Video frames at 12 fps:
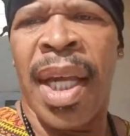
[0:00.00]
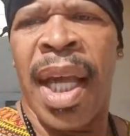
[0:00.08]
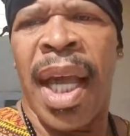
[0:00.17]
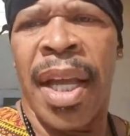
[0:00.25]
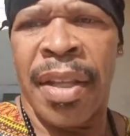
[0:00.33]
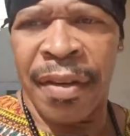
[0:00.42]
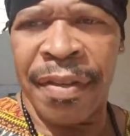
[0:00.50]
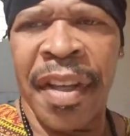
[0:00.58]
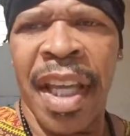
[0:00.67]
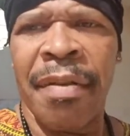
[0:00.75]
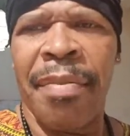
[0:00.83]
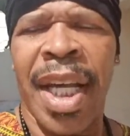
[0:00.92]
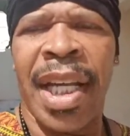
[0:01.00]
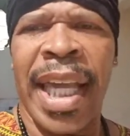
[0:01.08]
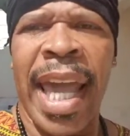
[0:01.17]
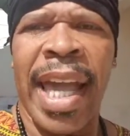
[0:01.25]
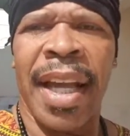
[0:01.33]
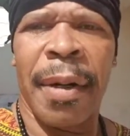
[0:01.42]
and you feed me
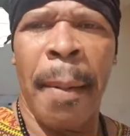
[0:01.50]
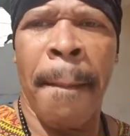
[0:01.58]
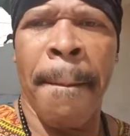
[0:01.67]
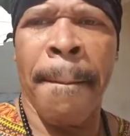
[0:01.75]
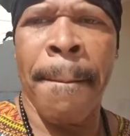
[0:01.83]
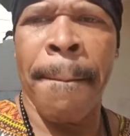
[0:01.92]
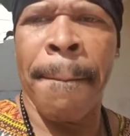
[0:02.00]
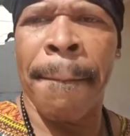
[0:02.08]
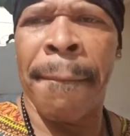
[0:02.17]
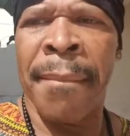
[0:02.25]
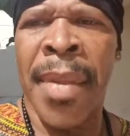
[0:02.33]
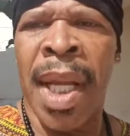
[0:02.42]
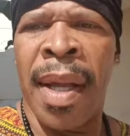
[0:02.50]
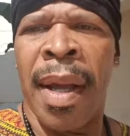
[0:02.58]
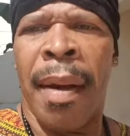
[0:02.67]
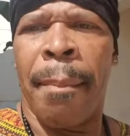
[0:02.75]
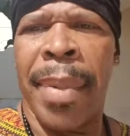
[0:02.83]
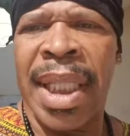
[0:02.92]
again.
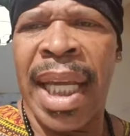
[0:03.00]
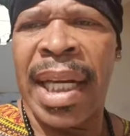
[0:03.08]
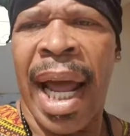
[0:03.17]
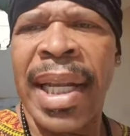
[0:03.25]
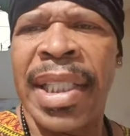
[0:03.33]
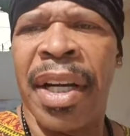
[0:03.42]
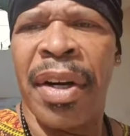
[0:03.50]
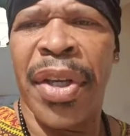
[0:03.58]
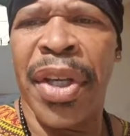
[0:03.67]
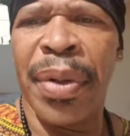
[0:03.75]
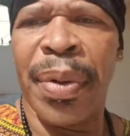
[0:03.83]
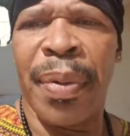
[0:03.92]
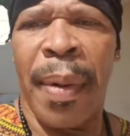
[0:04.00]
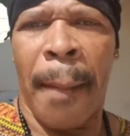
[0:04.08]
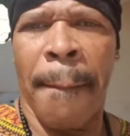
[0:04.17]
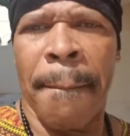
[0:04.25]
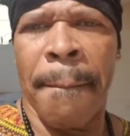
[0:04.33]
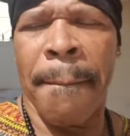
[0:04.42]
But then I tell you,
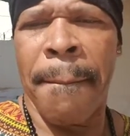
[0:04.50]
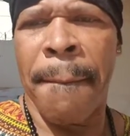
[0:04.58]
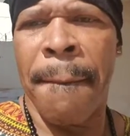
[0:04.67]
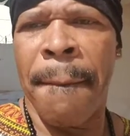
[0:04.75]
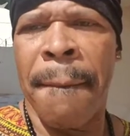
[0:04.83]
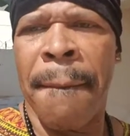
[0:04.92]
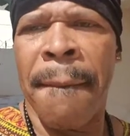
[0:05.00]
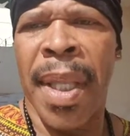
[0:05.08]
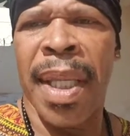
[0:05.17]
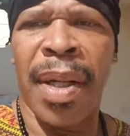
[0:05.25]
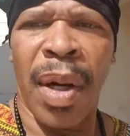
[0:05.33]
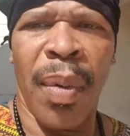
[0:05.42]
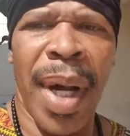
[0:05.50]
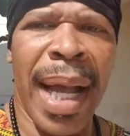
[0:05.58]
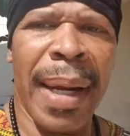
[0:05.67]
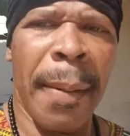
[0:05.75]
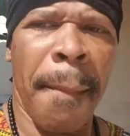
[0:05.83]
you know what?